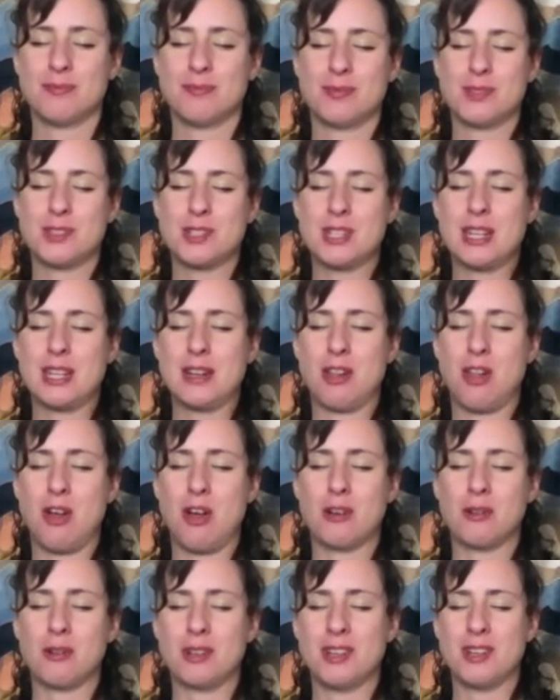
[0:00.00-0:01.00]
to get
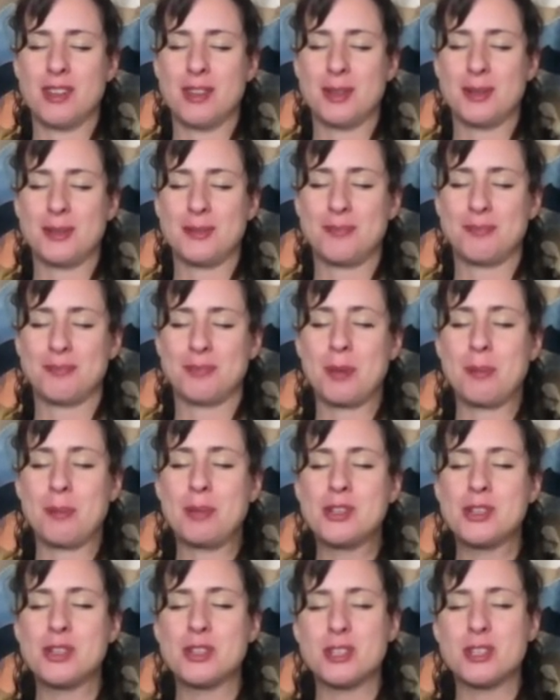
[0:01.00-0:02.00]
along with. And
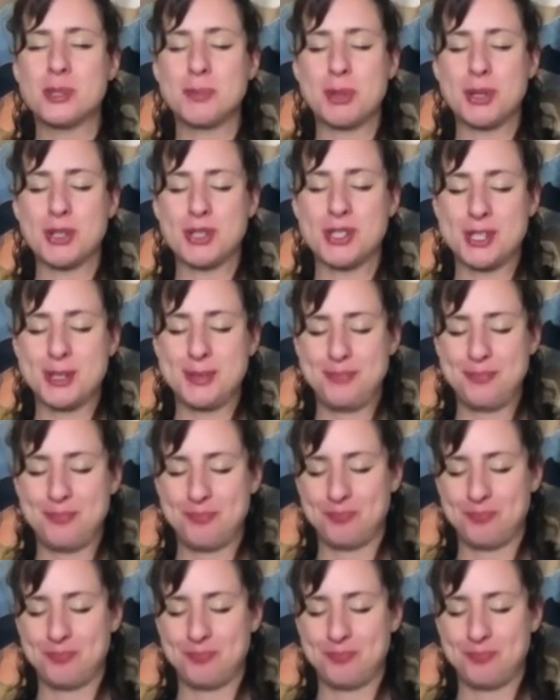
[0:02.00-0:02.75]
picture this person